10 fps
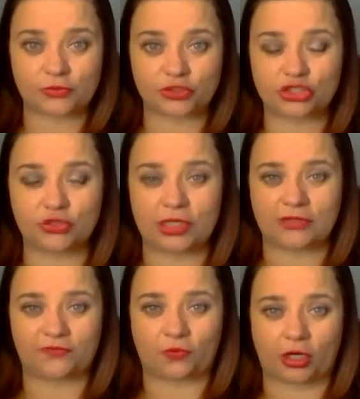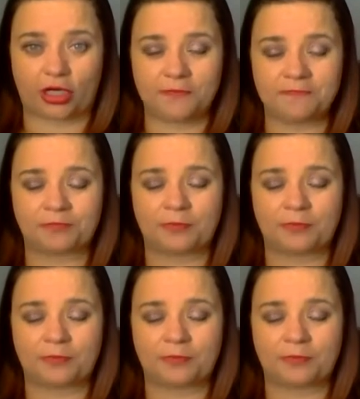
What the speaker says: we're shooting for.